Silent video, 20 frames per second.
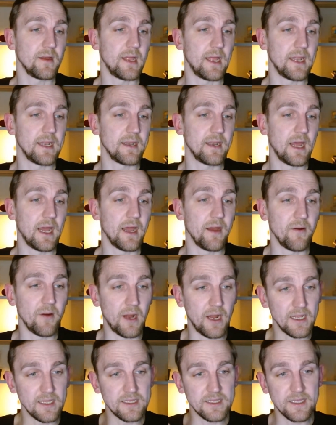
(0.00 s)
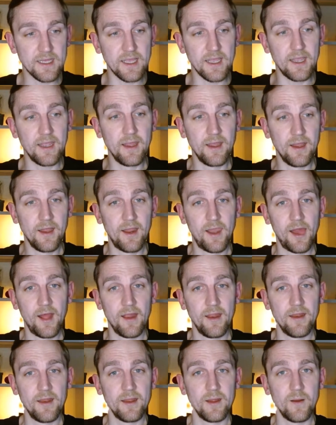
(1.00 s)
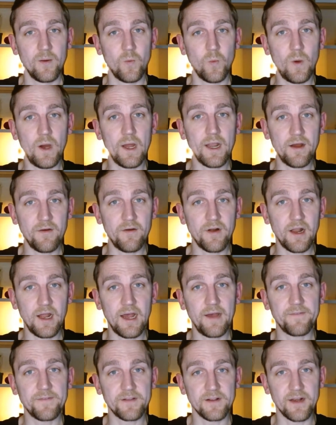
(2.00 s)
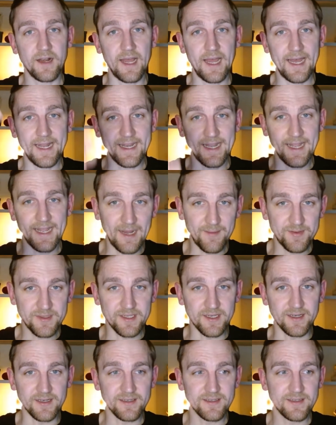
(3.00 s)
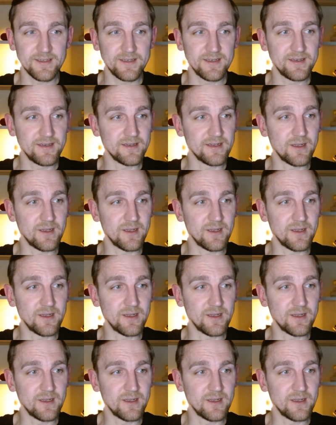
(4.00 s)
I see 1 hour after adding upsells,